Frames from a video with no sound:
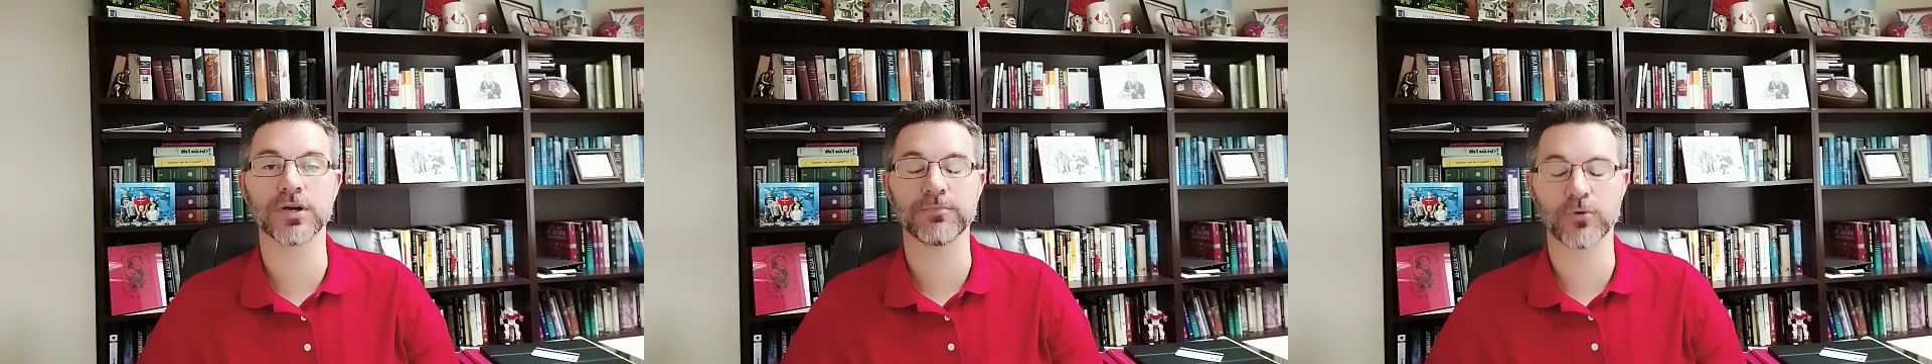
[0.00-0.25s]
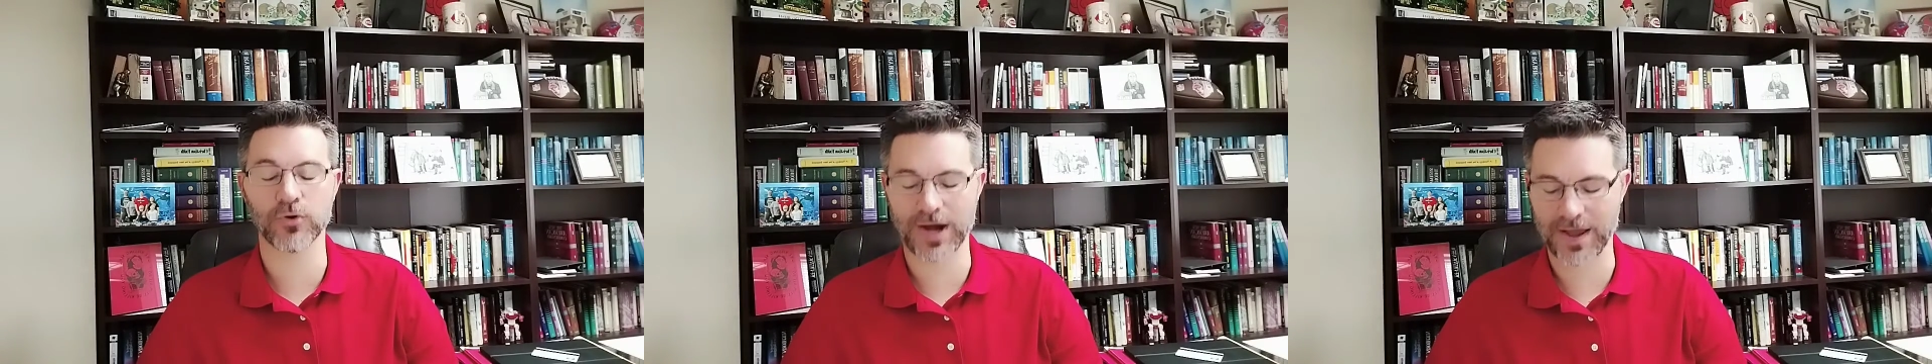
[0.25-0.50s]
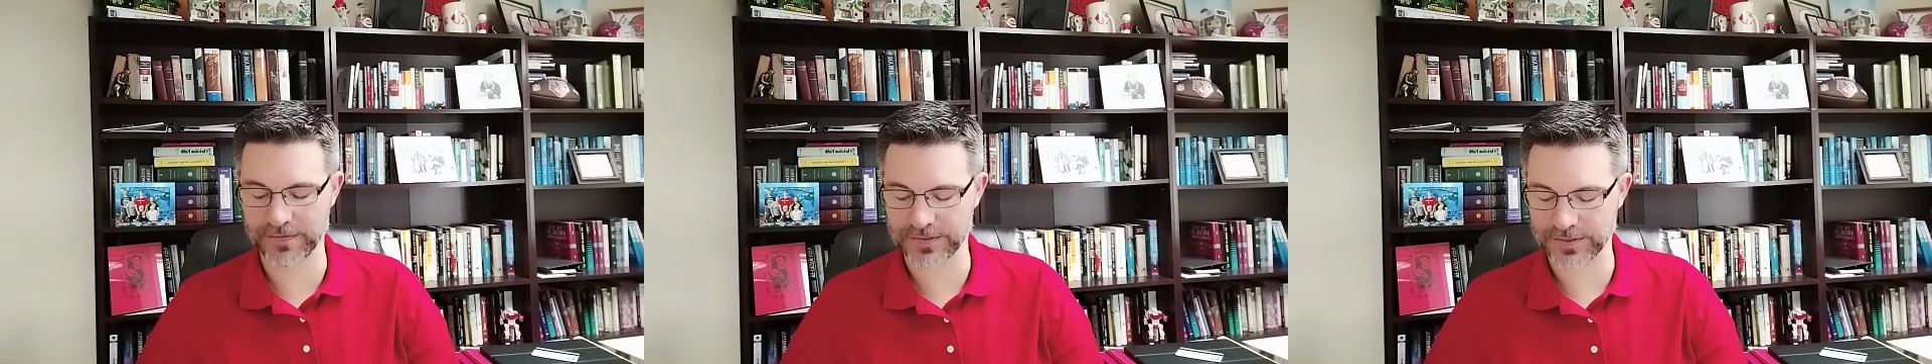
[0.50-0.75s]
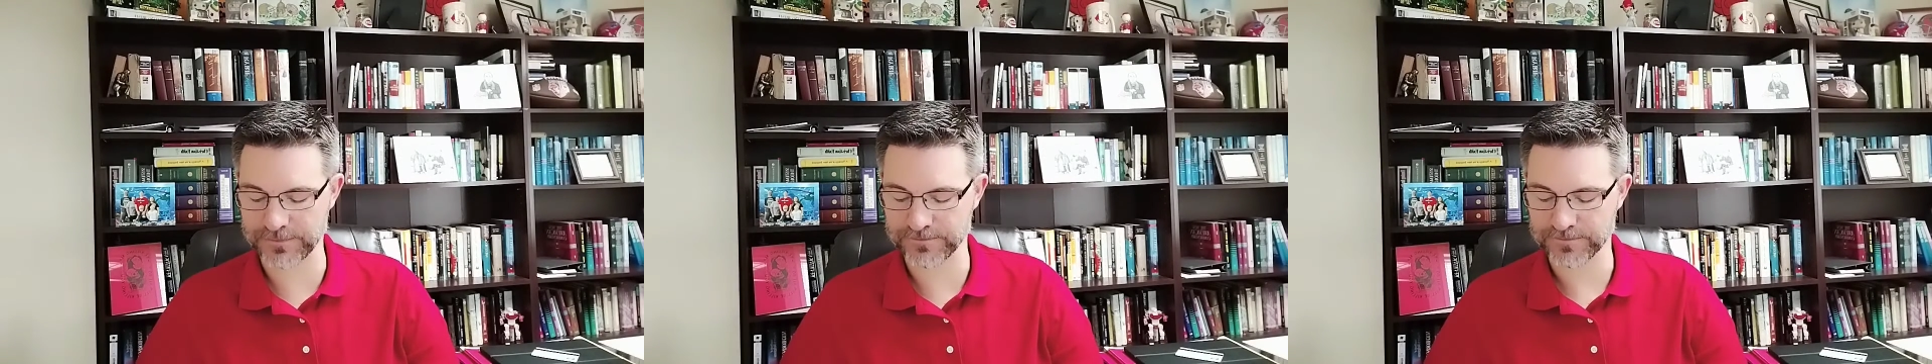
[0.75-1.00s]

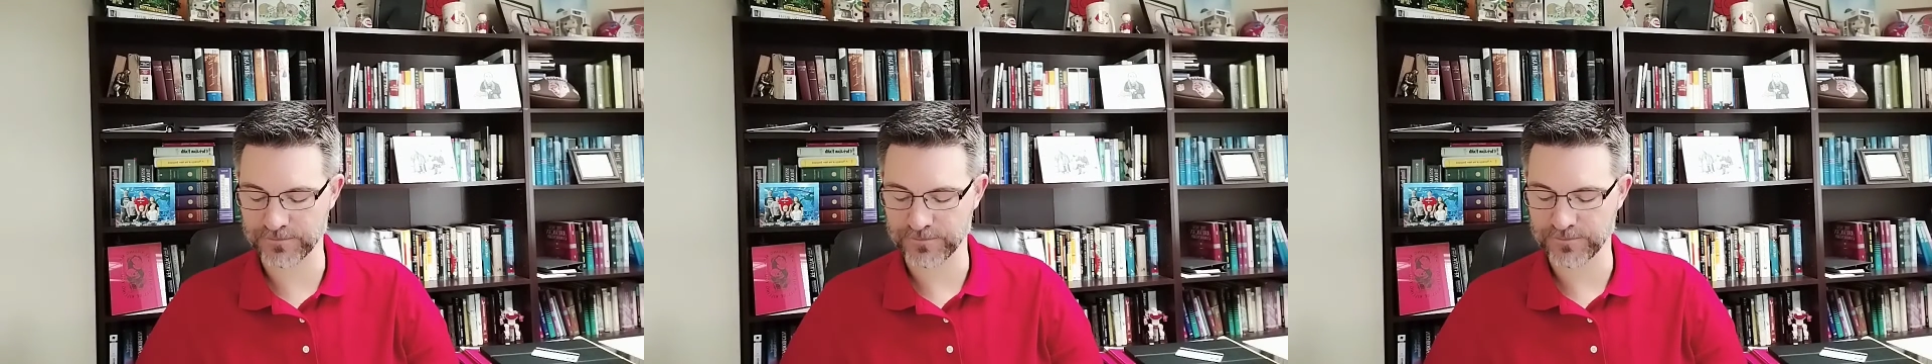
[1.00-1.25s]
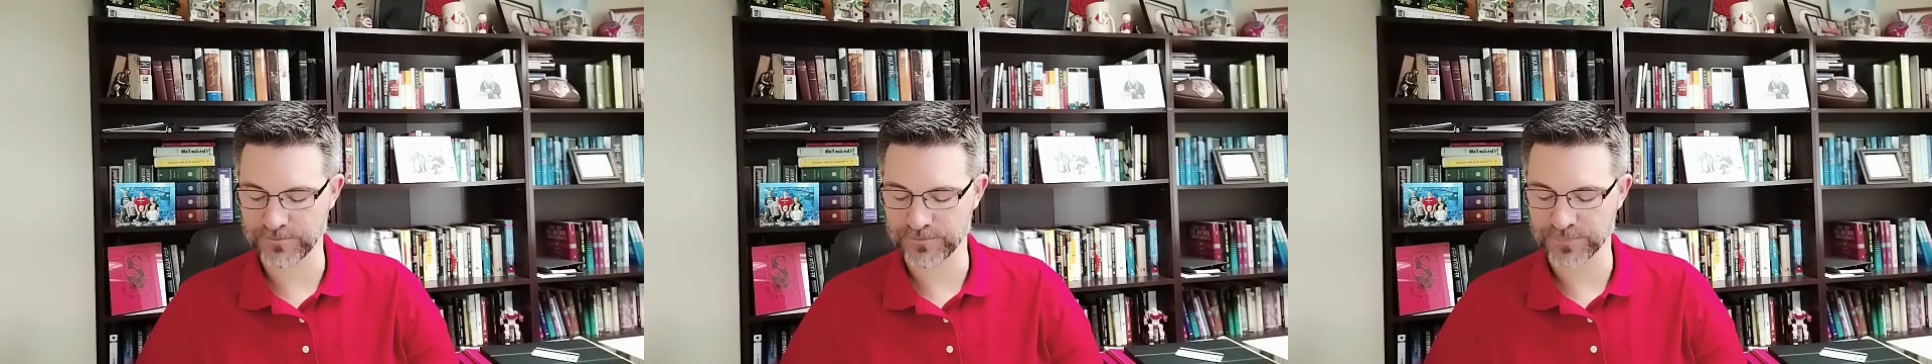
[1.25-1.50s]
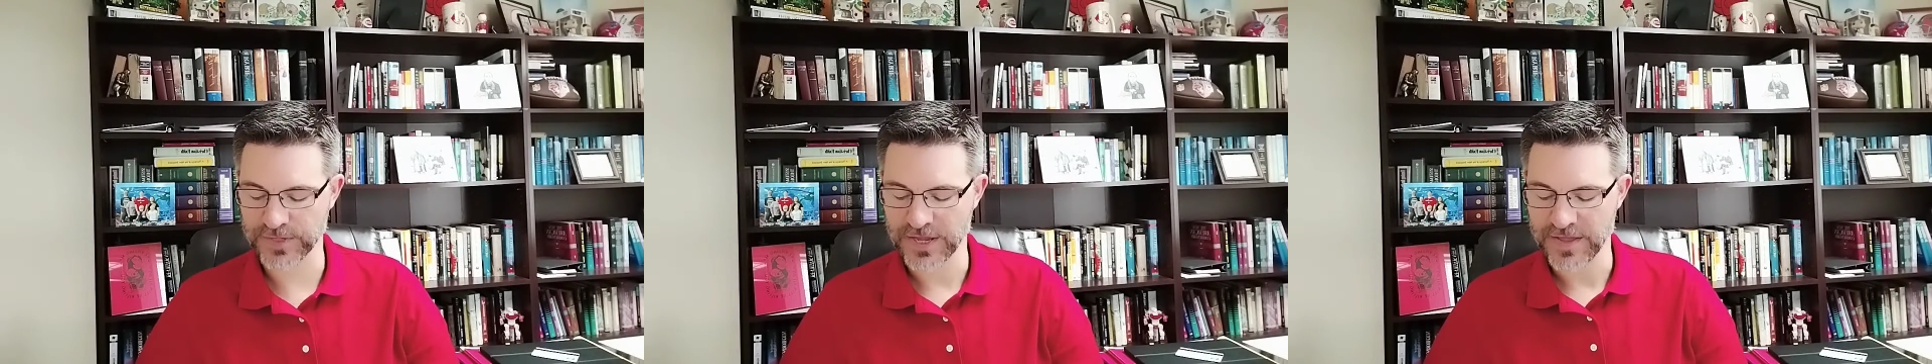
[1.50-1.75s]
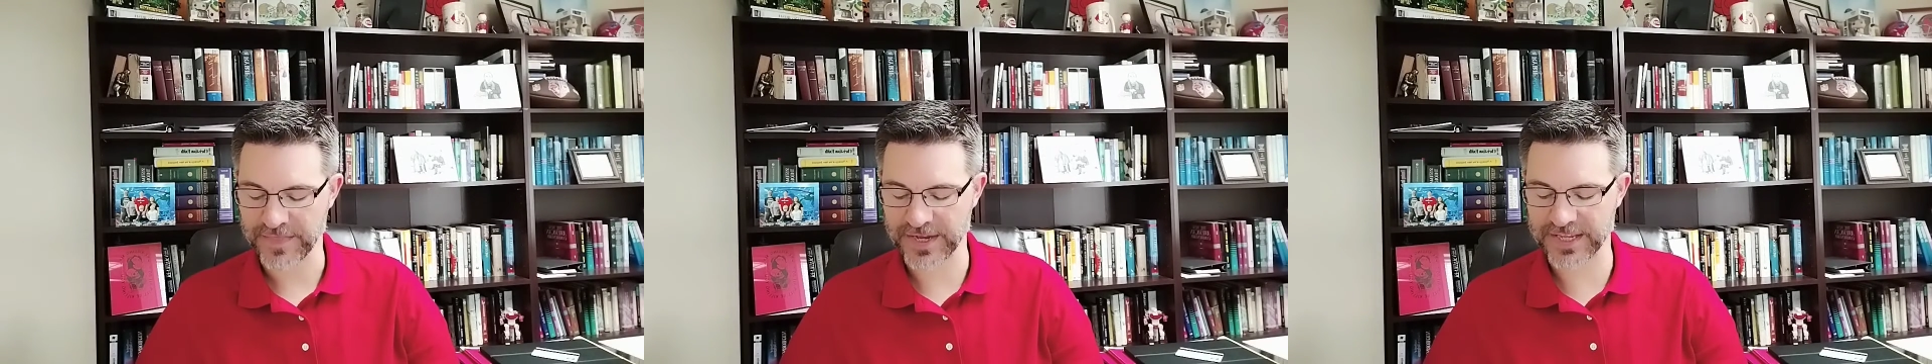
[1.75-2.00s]
immorality,
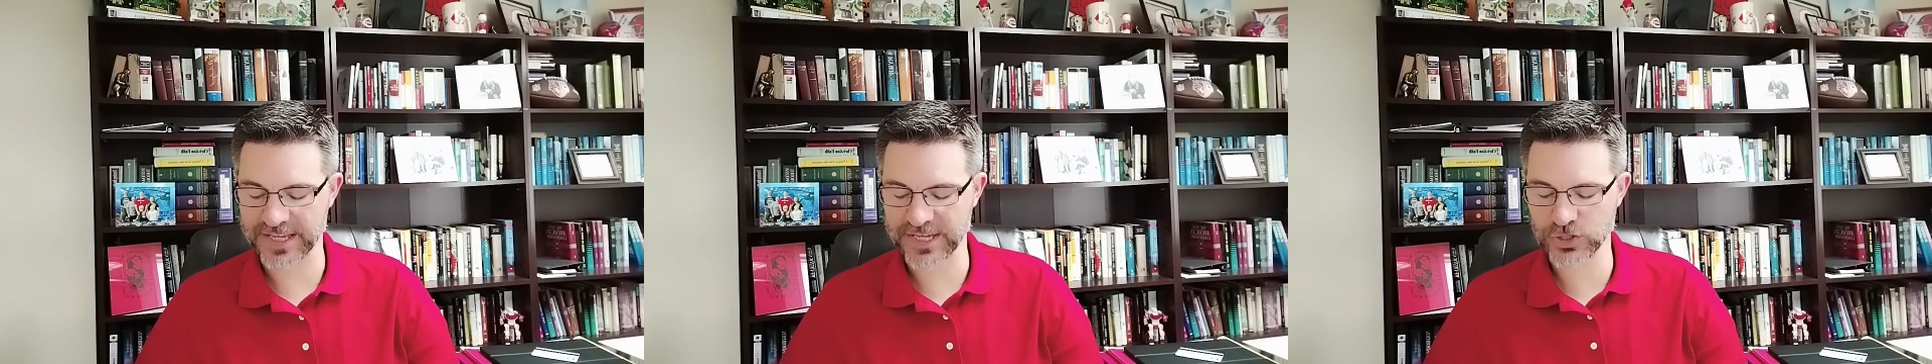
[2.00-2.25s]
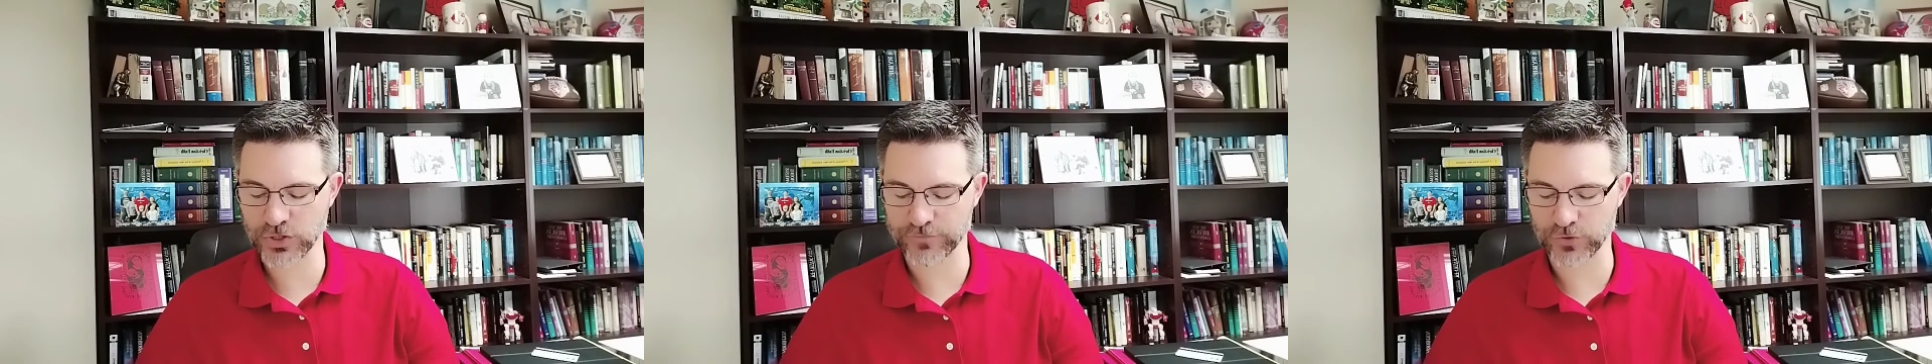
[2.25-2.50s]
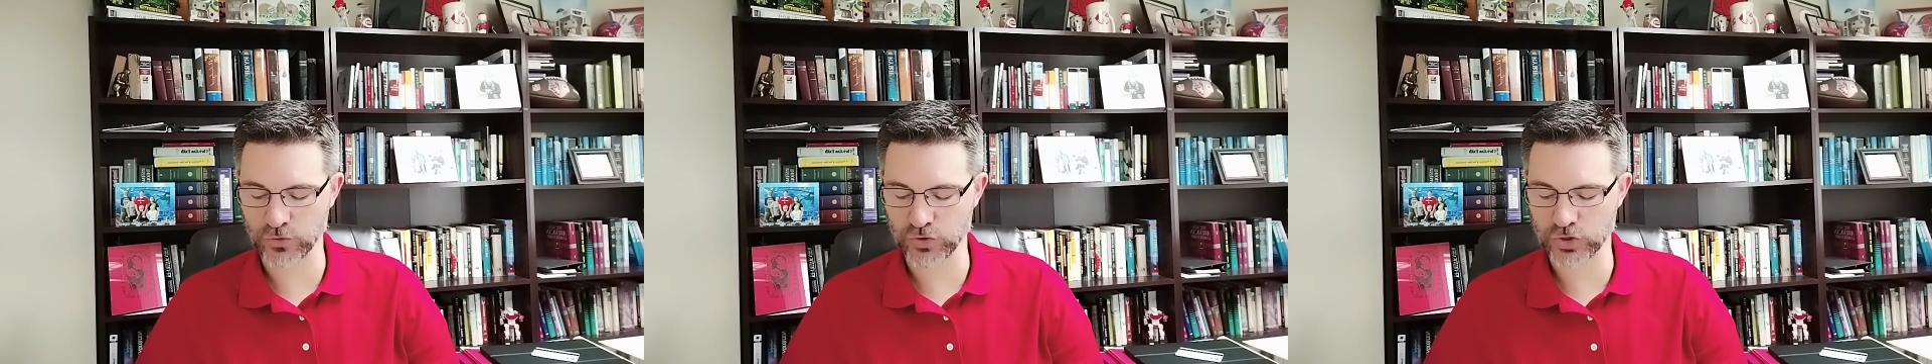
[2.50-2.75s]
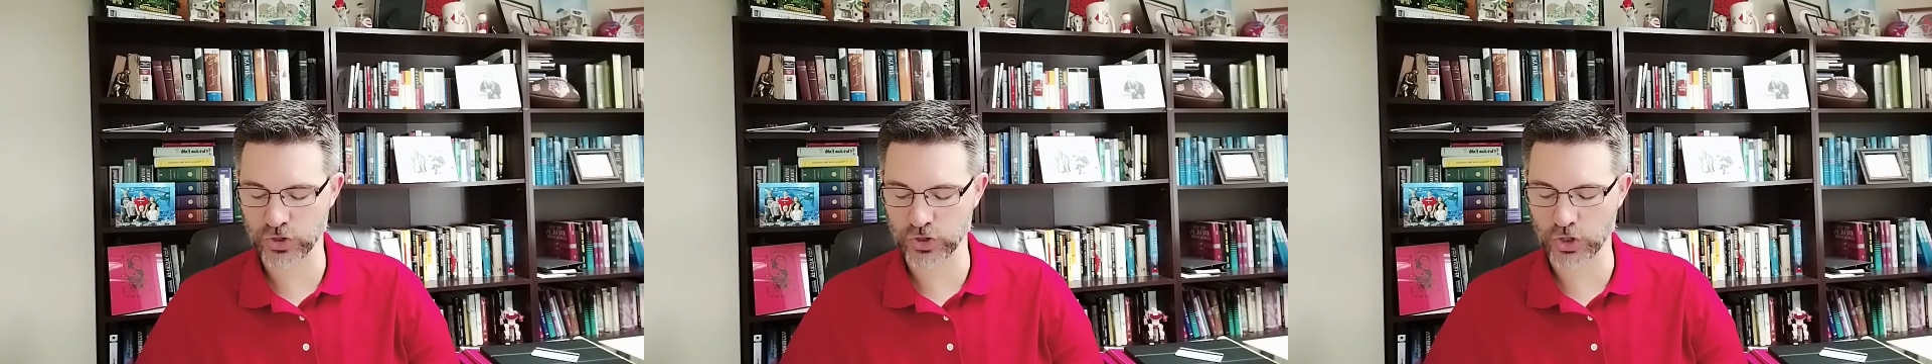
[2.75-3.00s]
that each of you
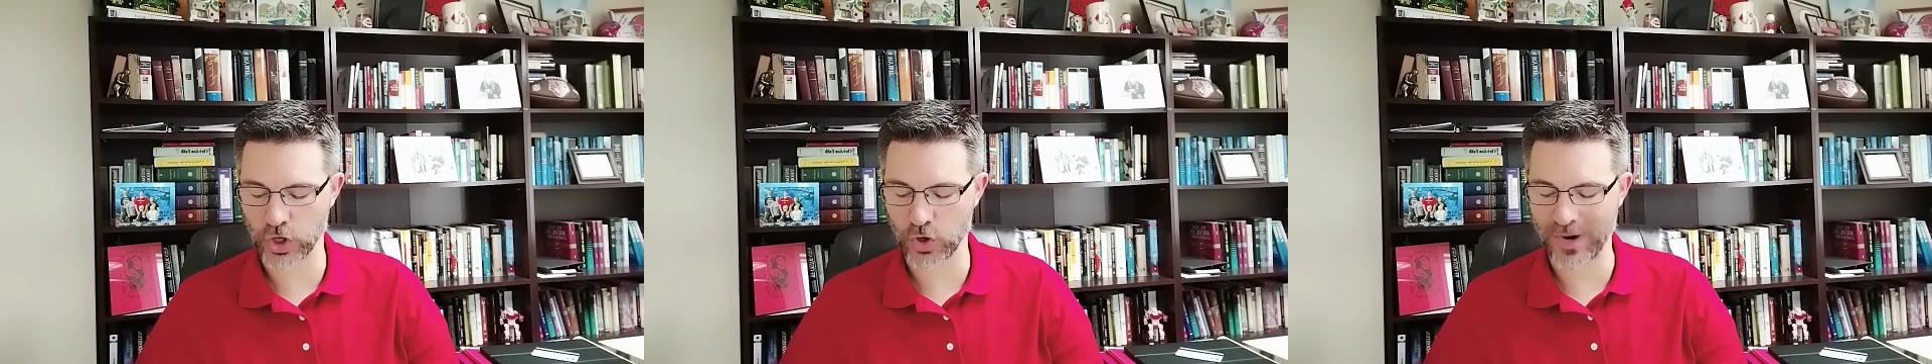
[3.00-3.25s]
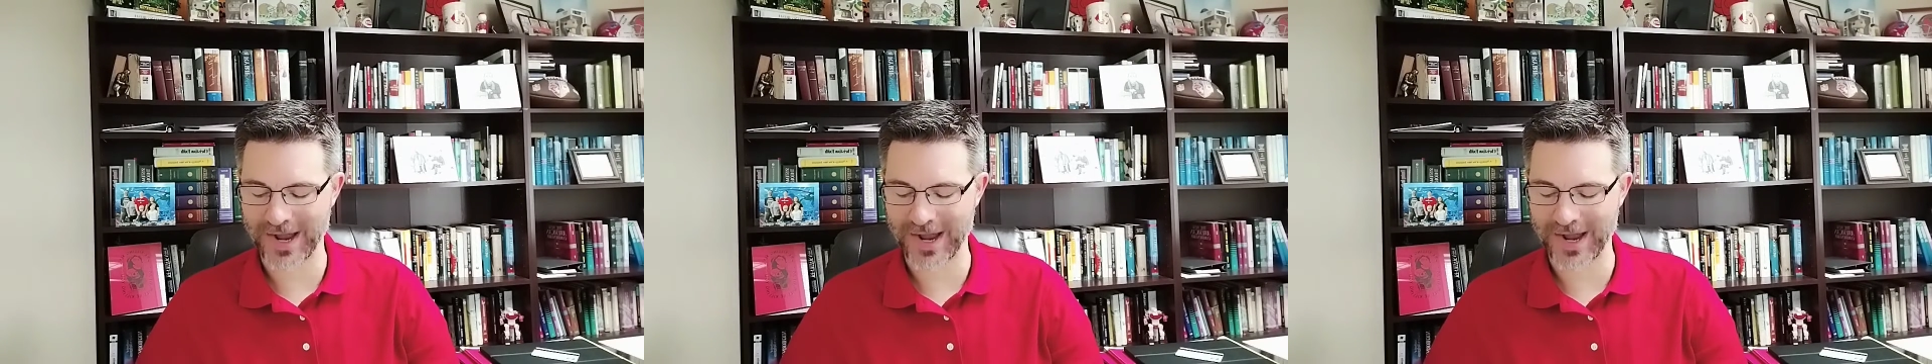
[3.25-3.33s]
should know